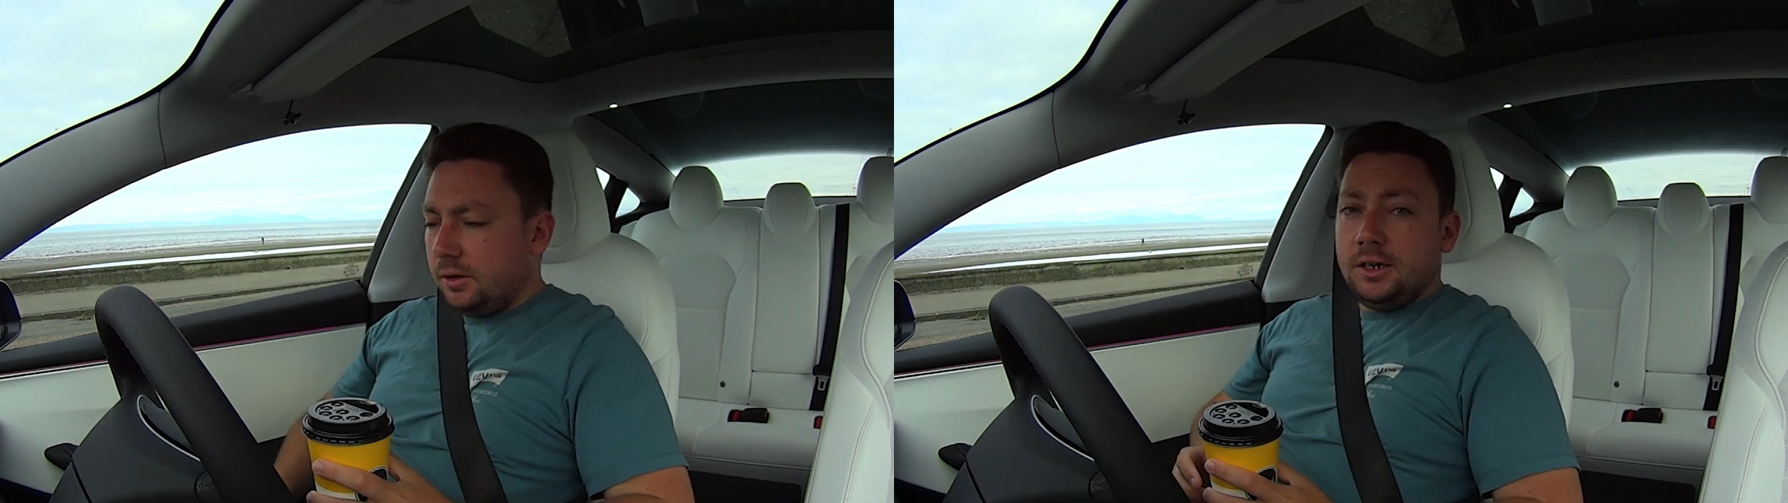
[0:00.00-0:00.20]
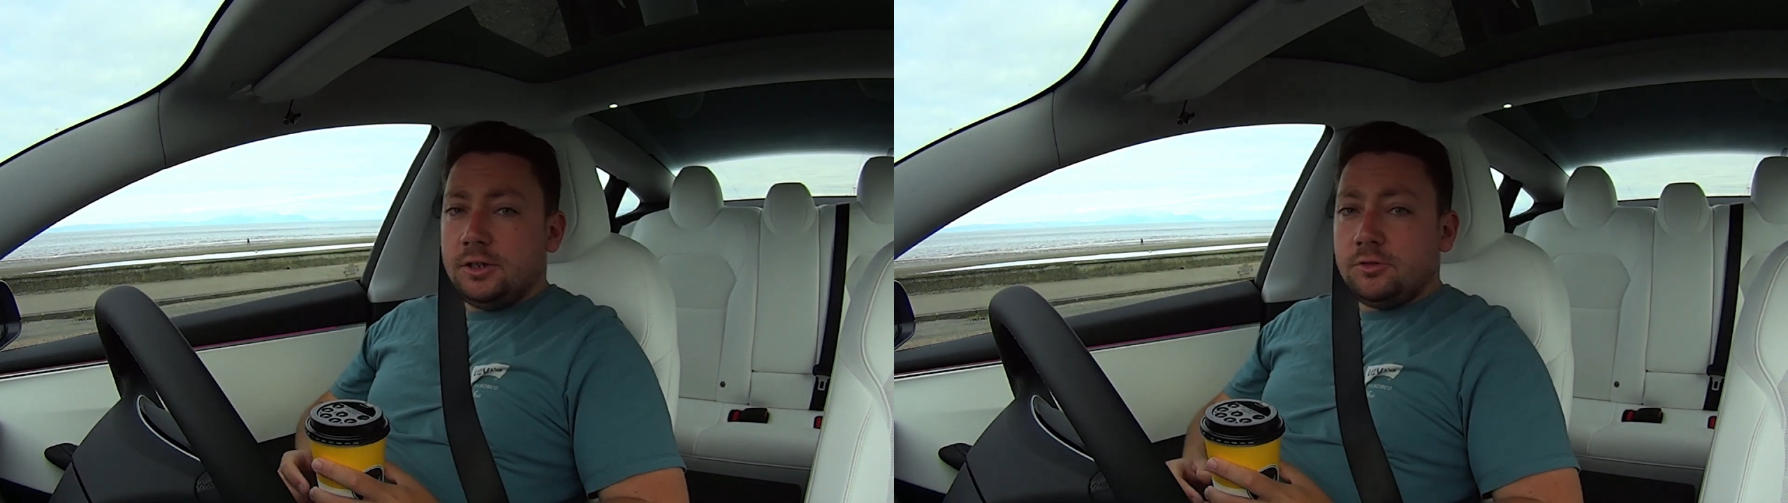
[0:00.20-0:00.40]

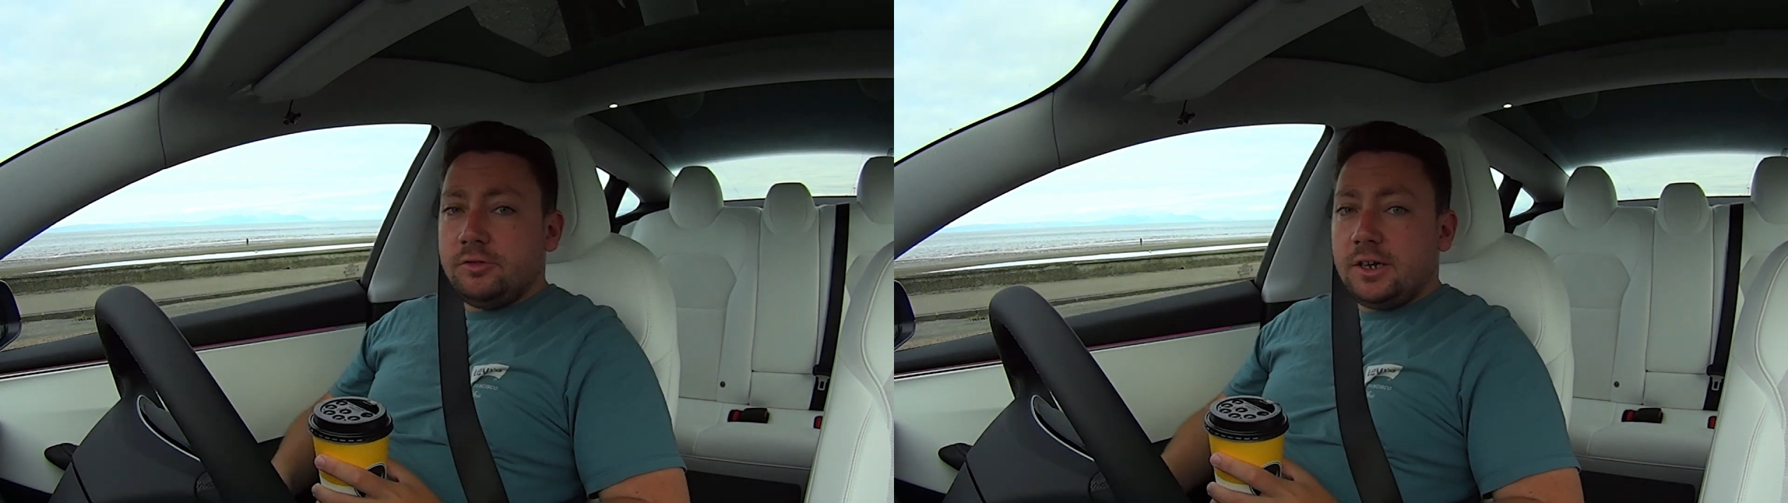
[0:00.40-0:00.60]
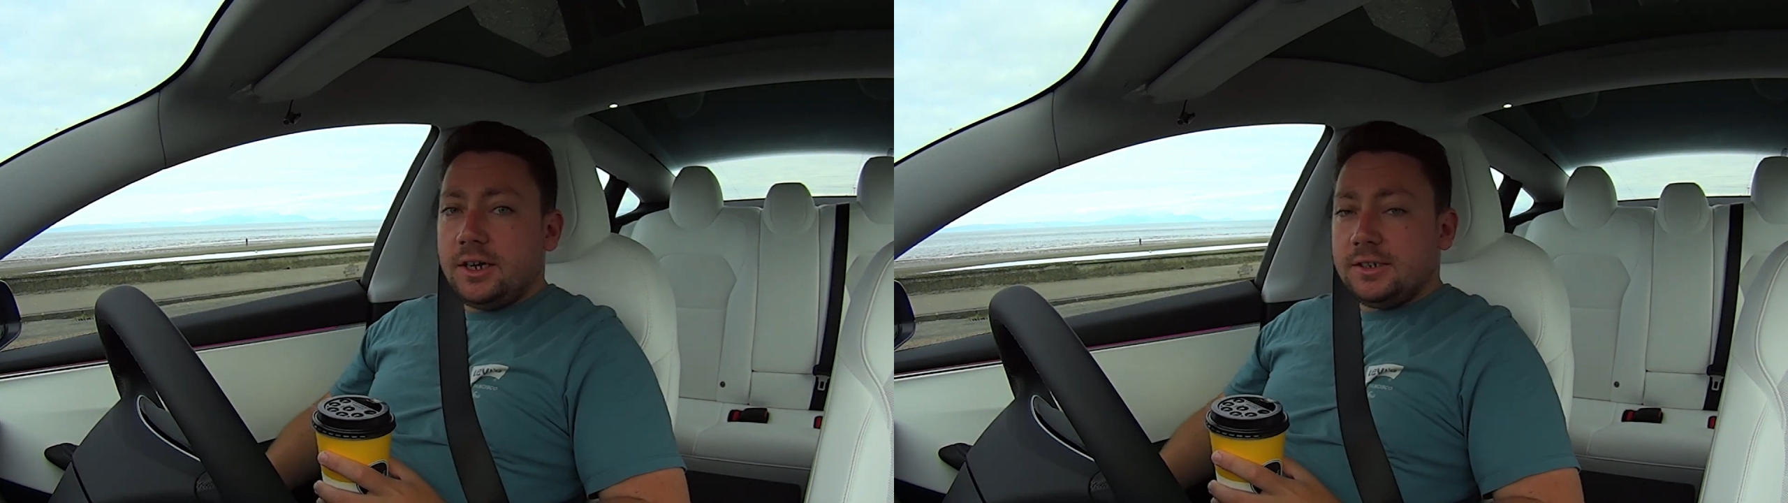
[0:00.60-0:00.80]
You don't
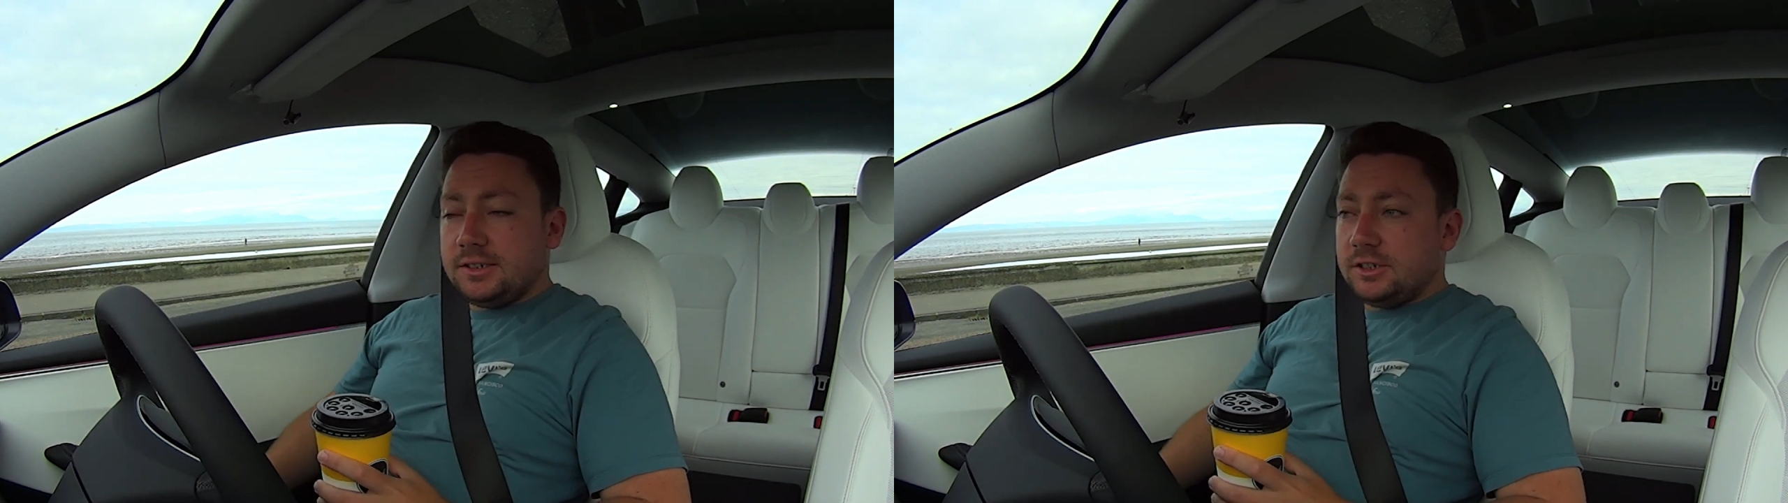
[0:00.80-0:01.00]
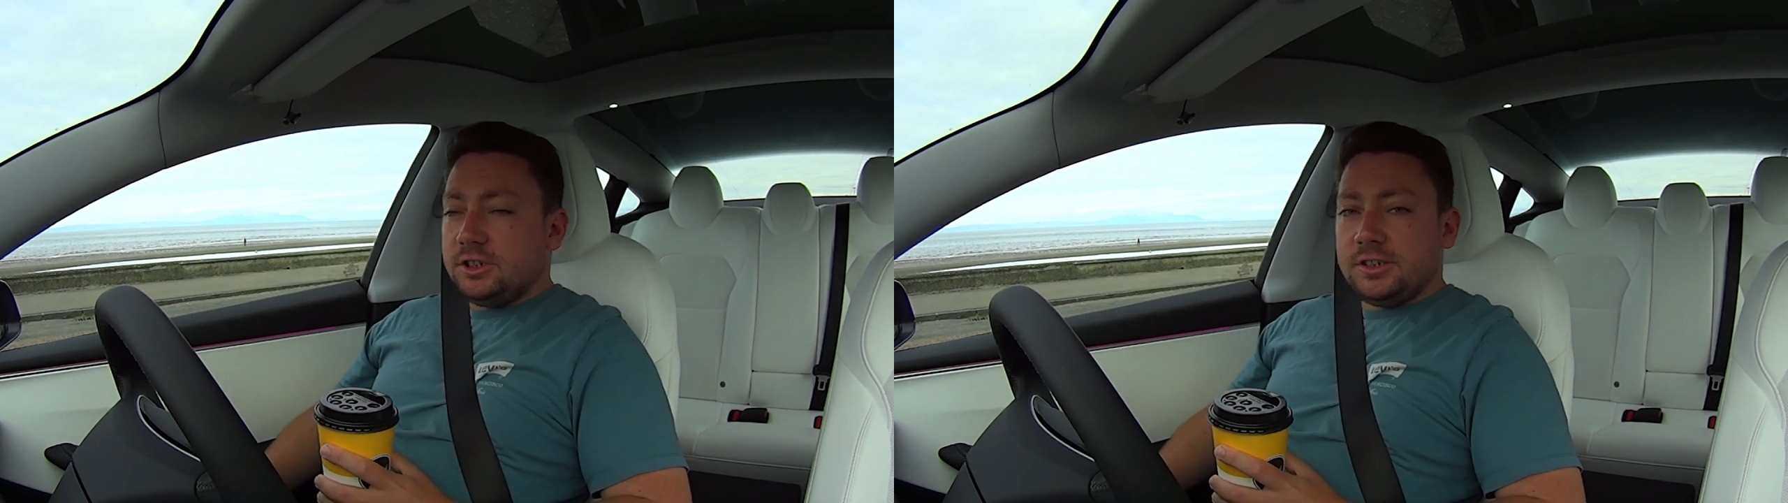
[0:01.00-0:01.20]

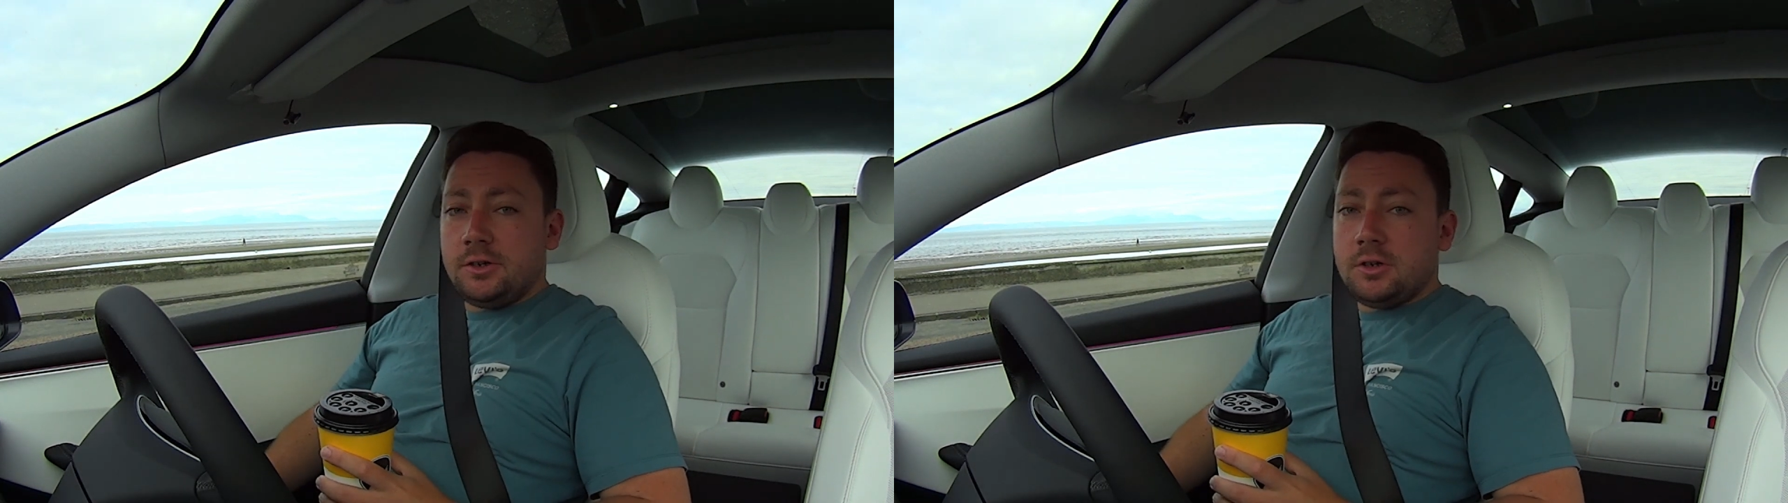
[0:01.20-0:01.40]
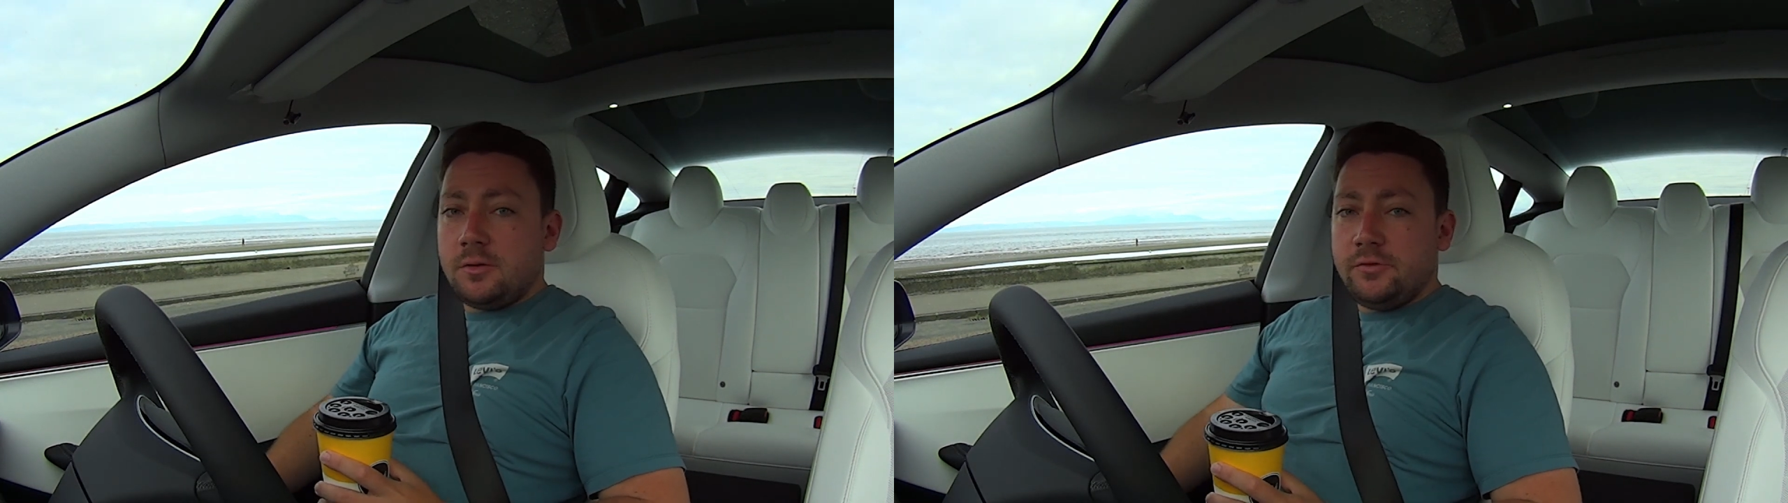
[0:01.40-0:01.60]
realise just
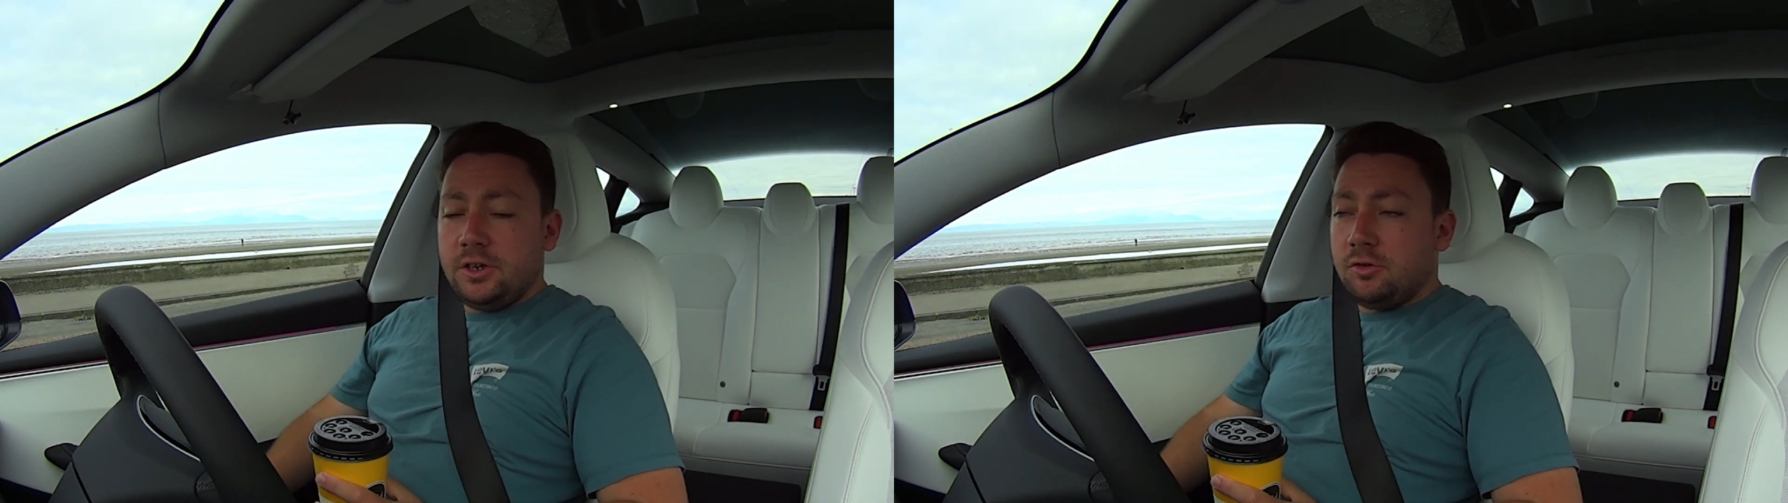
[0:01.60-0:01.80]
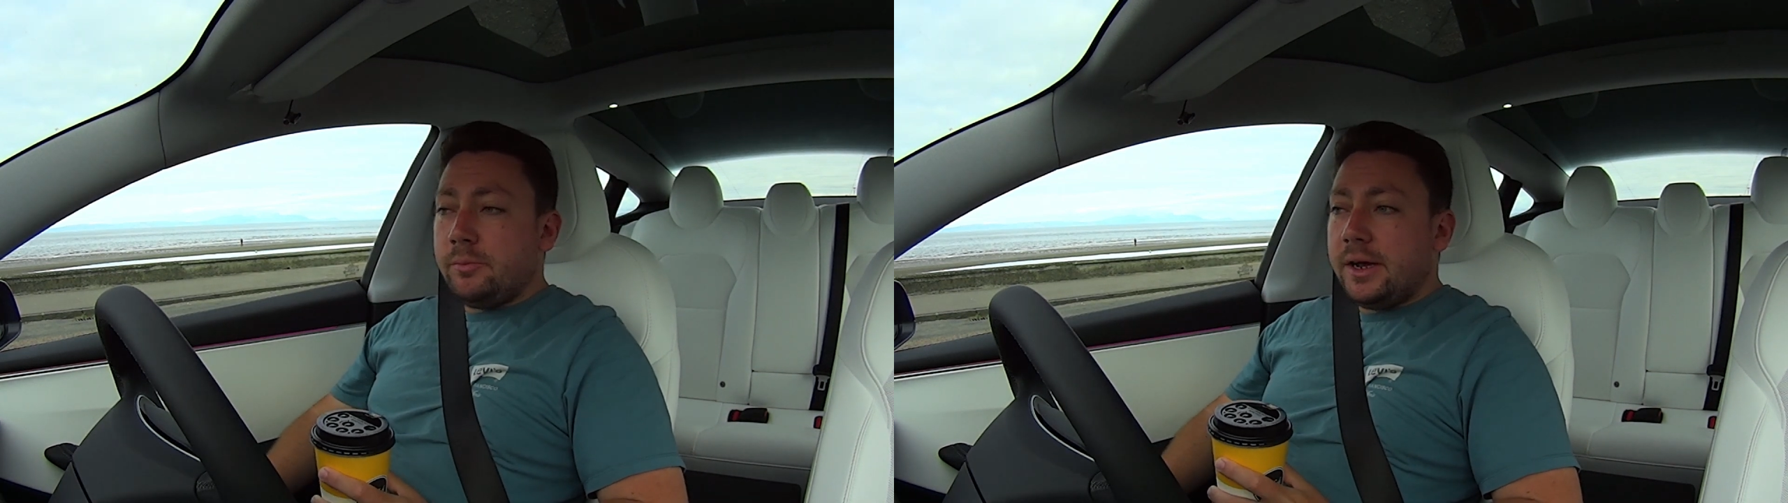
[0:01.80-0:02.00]
how comfy
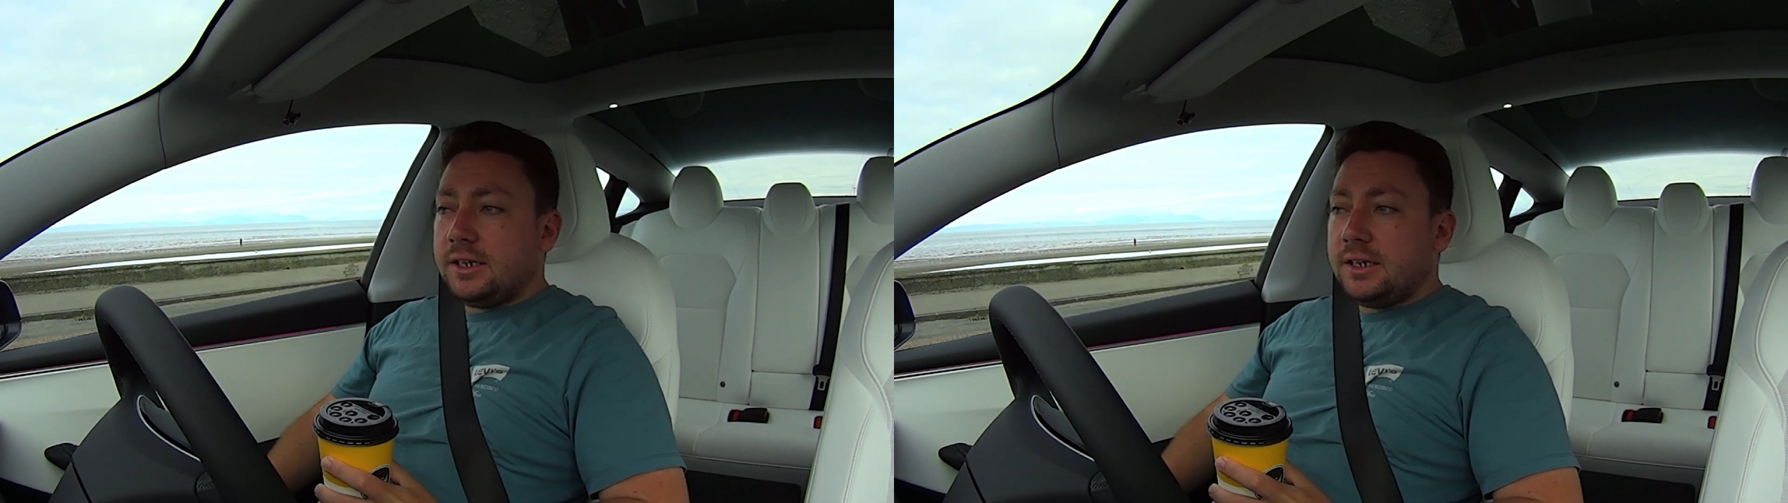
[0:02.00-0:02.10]
your own bed